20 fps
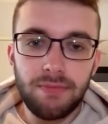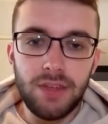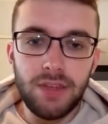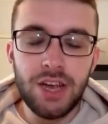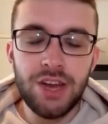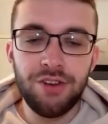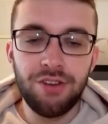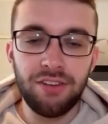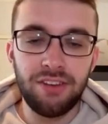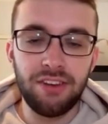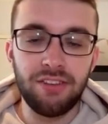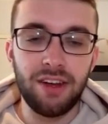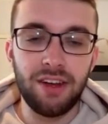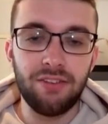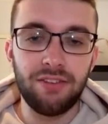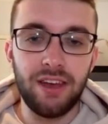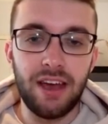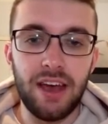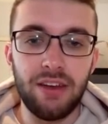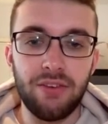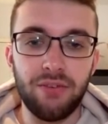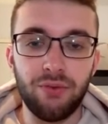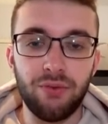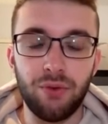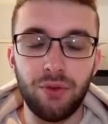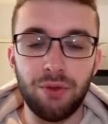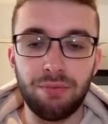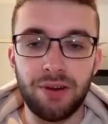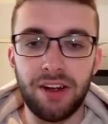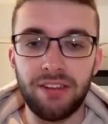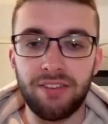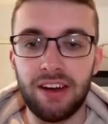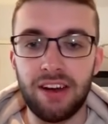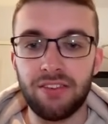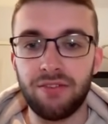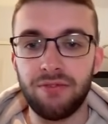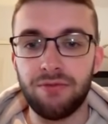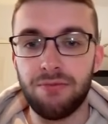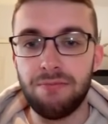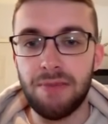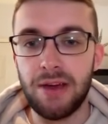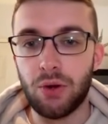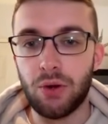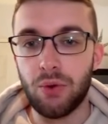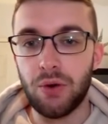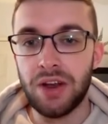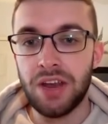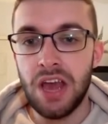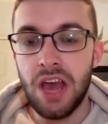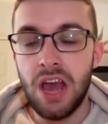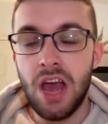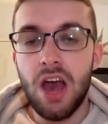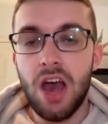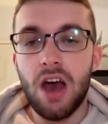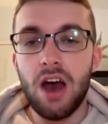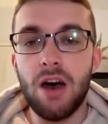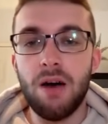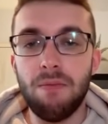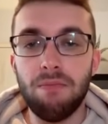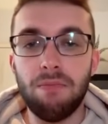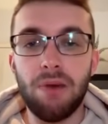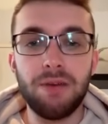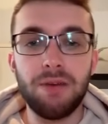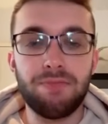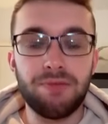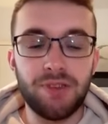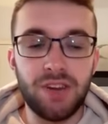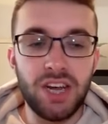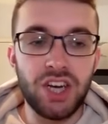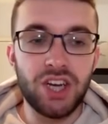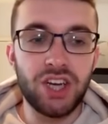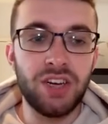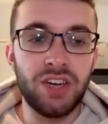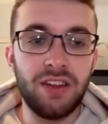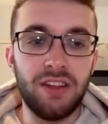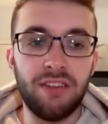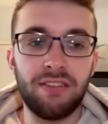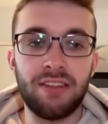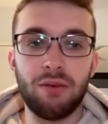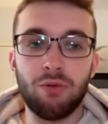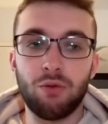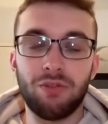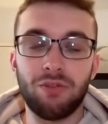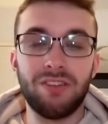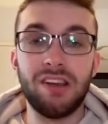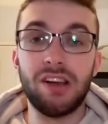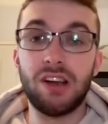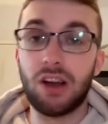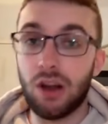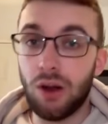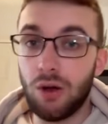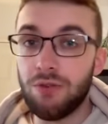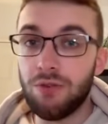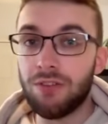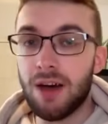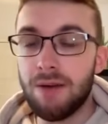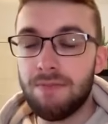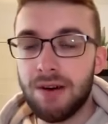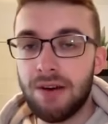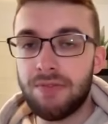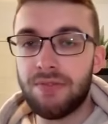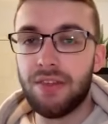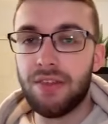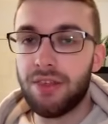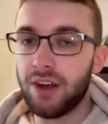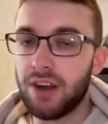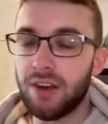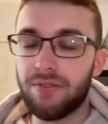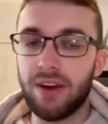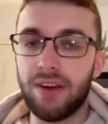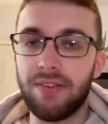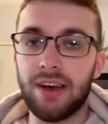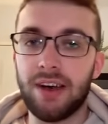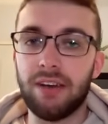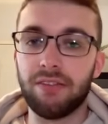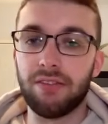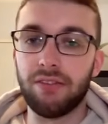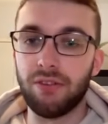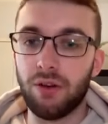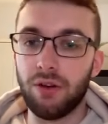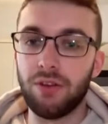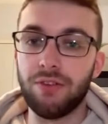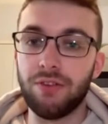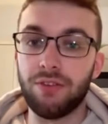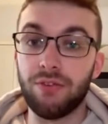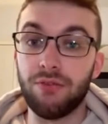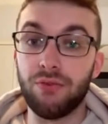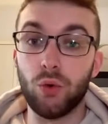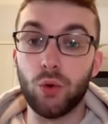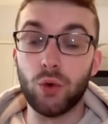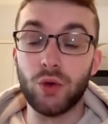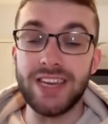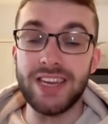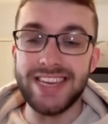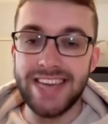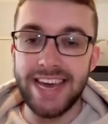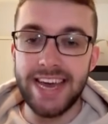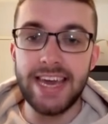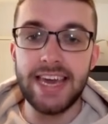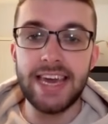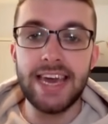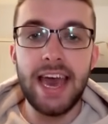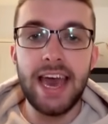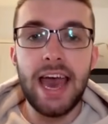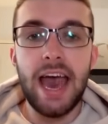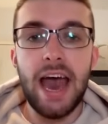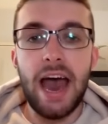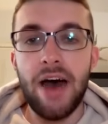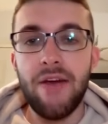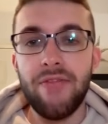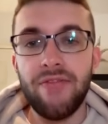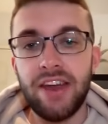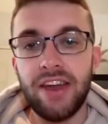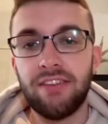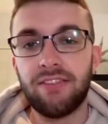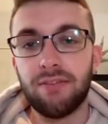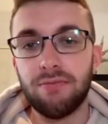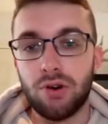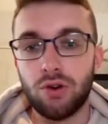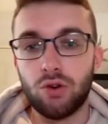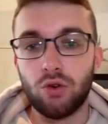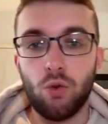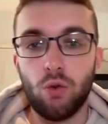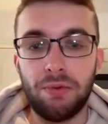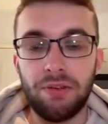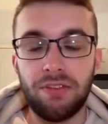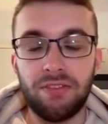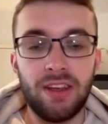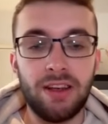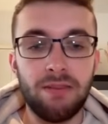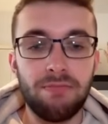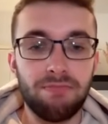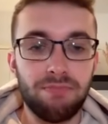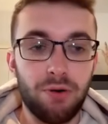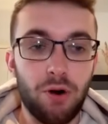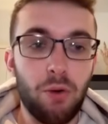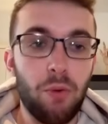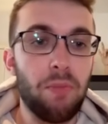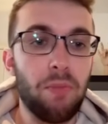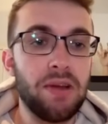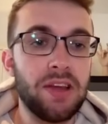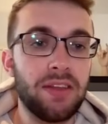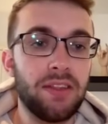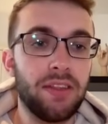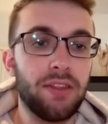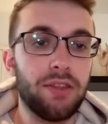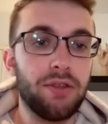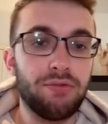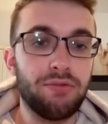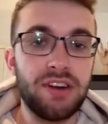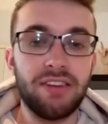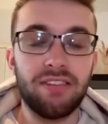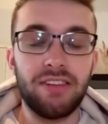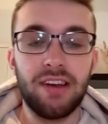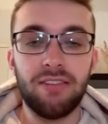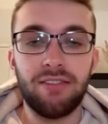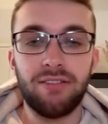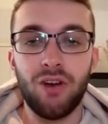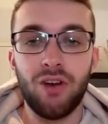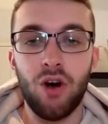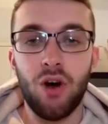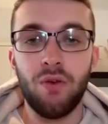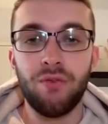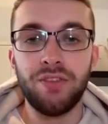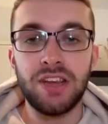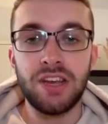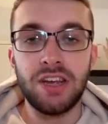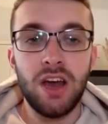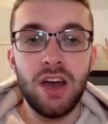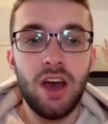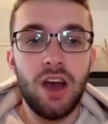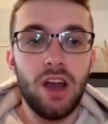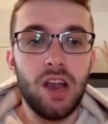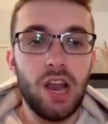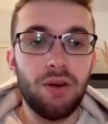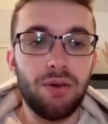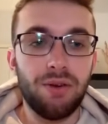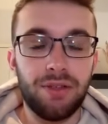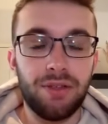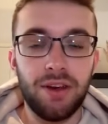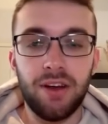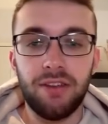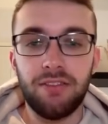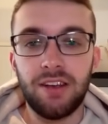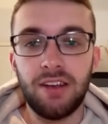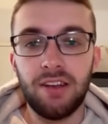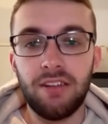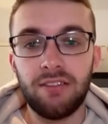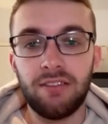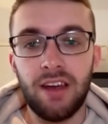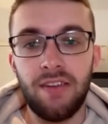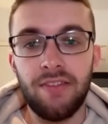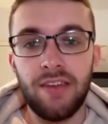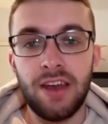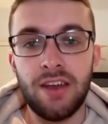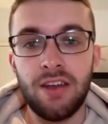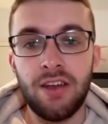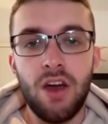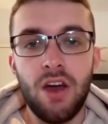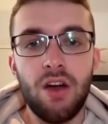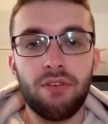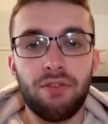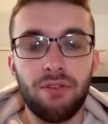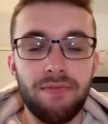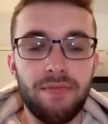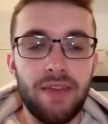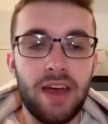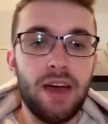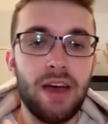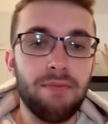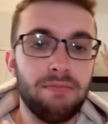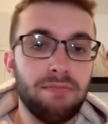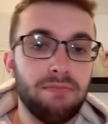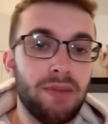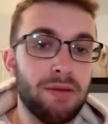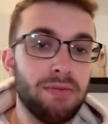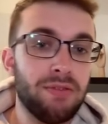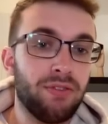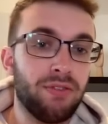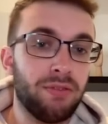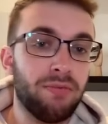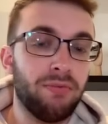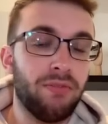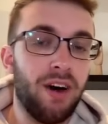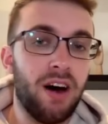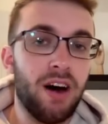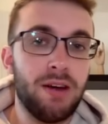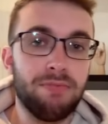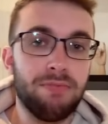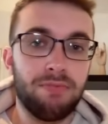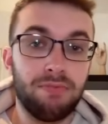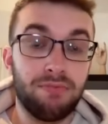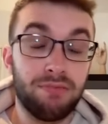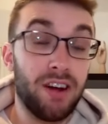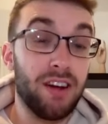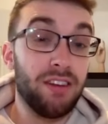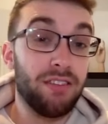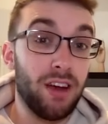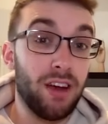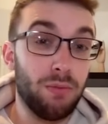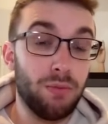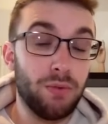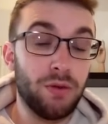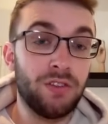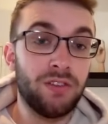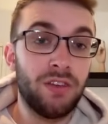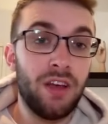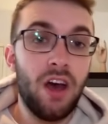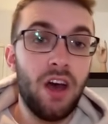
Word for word: Interesting times ahead for the price action for Bitcoin. Uh, my prediction is that we'll see a close above $35,000 for today, and then tomorrow we'll be seeing probably another retest of the lower 30s, and then from there, maybe some high price upwards